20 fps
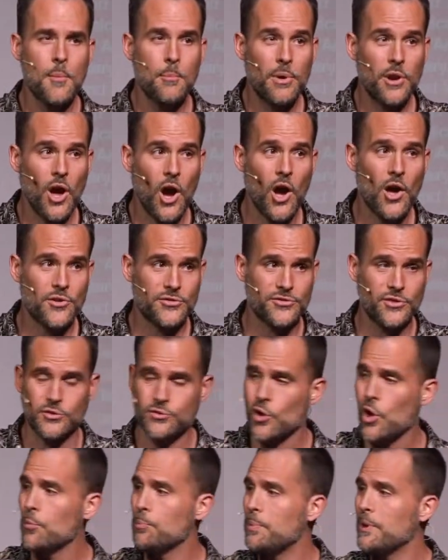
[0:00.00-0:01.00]
But also,
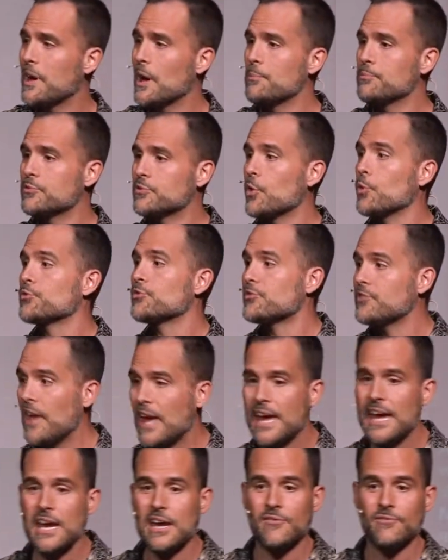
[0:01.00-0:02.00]
don't become so
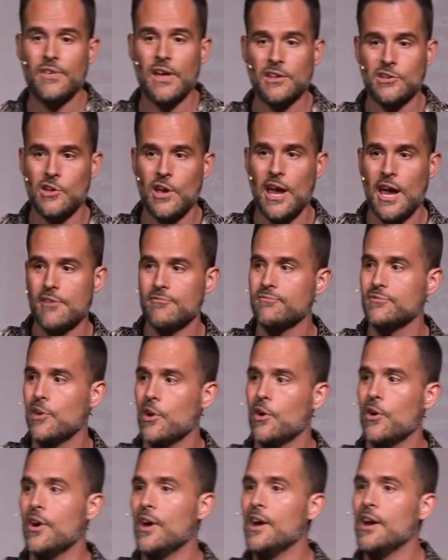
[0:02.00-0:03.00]
saved that you have
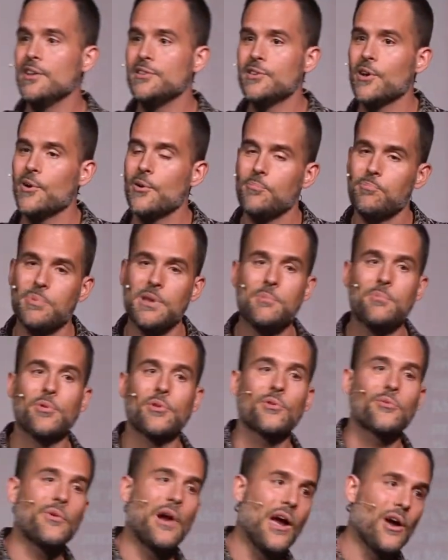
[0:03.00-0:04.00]
no, no people
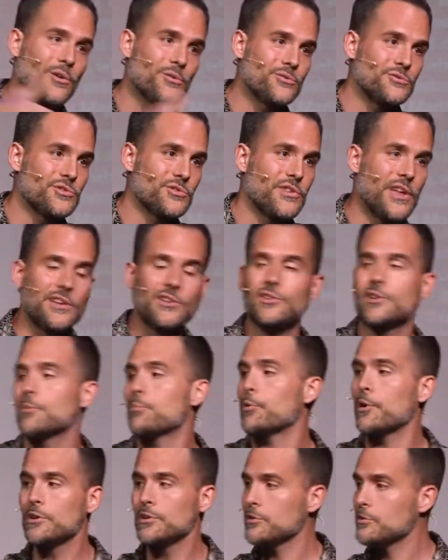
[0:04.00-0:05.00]
around you that you can
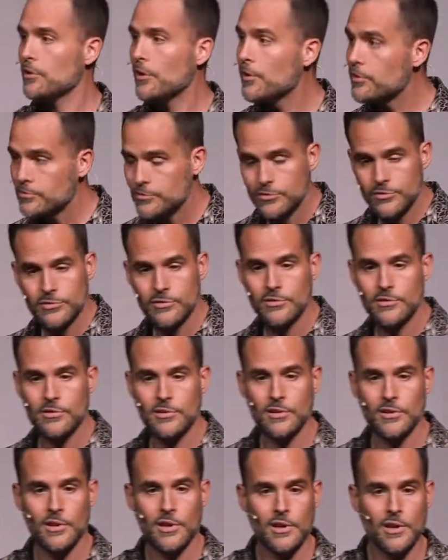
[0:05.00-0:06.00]
bring to church.
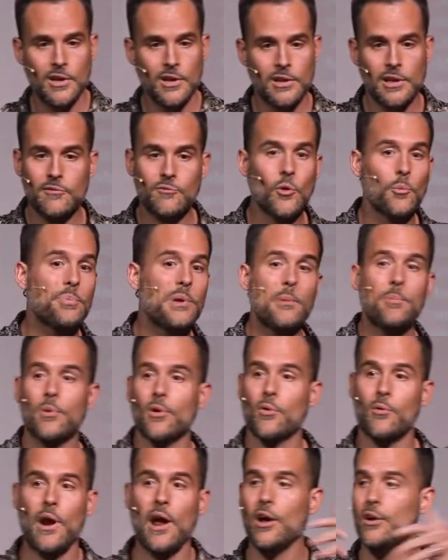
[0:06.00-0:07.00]
You have no people
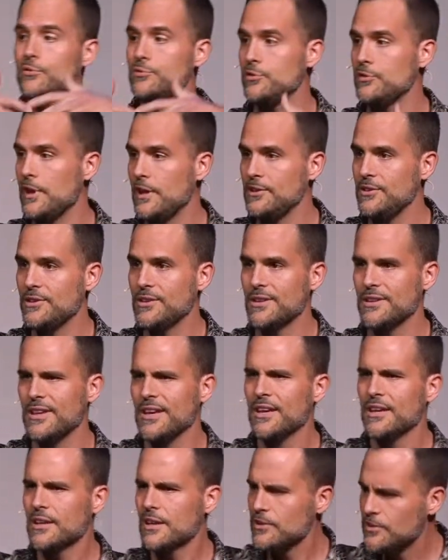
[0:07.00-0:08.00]
around you that you can
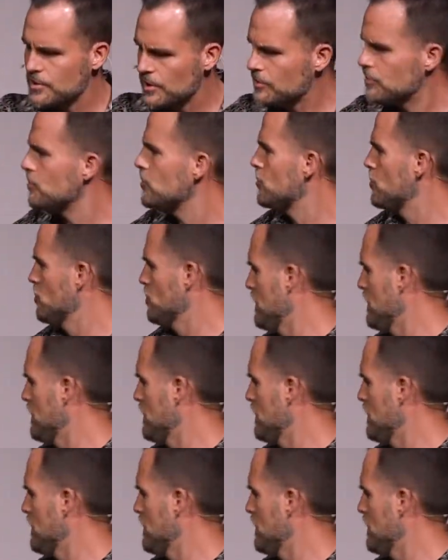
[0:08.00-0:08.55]
continue to do